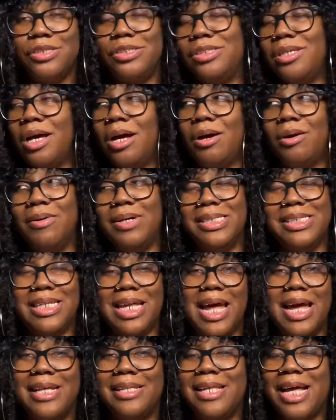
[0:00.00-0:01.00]
So it's
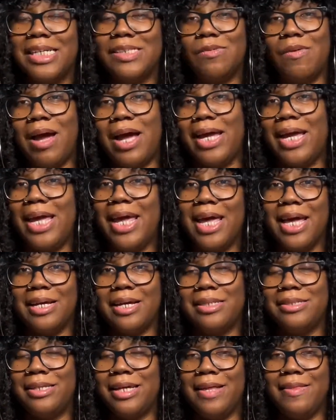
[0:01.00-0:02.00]
like, that's why I can't
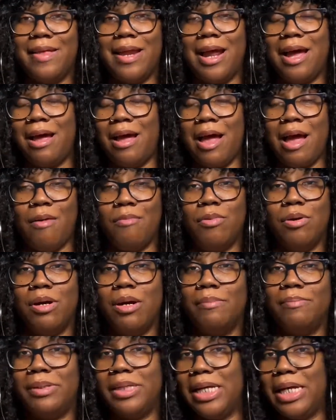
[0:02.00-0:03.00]
say that I will
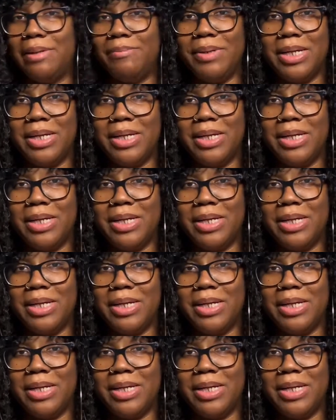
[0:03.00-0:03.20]
complain,